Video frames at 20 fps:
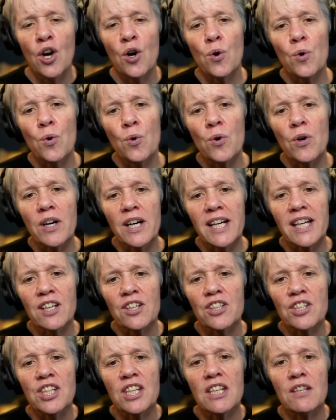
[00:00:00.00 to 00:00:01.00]
Or I
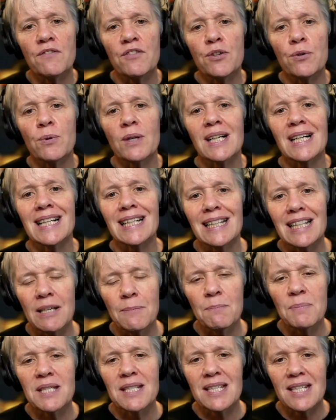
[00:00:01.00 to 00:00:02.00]
could give you a
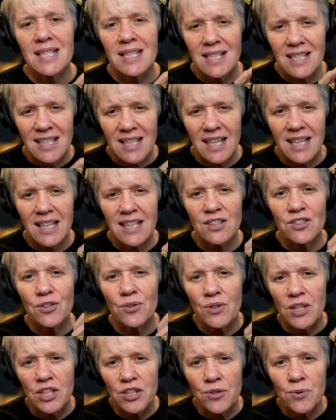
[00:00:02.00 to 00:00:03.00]
glimpse inside so
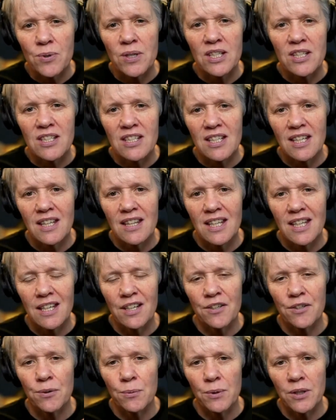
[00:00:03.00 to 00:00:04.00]
that you can see the
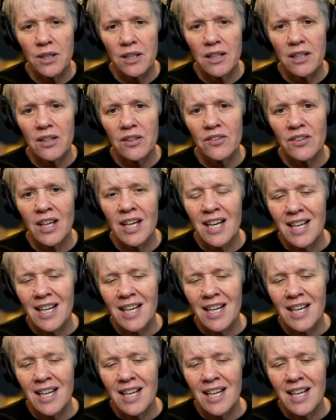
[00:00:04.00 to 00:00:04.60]
inner workings.